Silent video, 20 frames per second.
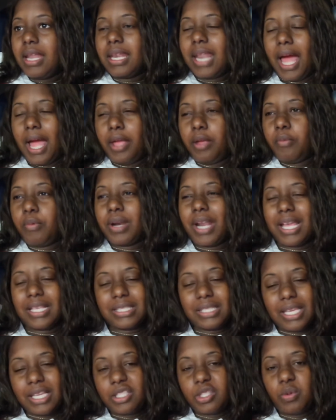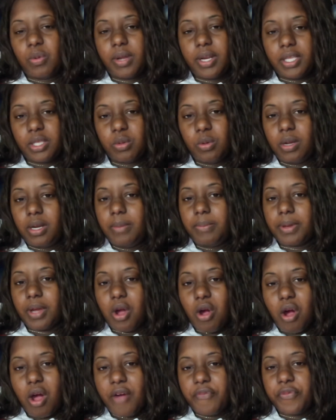Like, when I say 2020
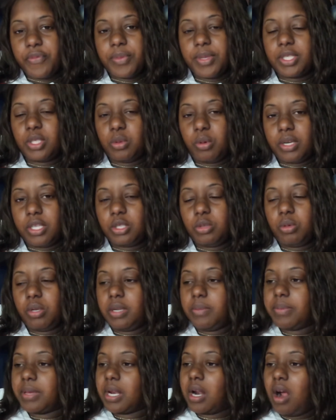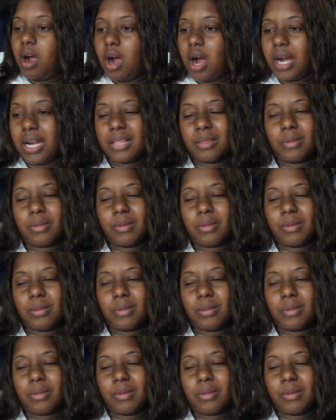been hard for me, 2020 been hard.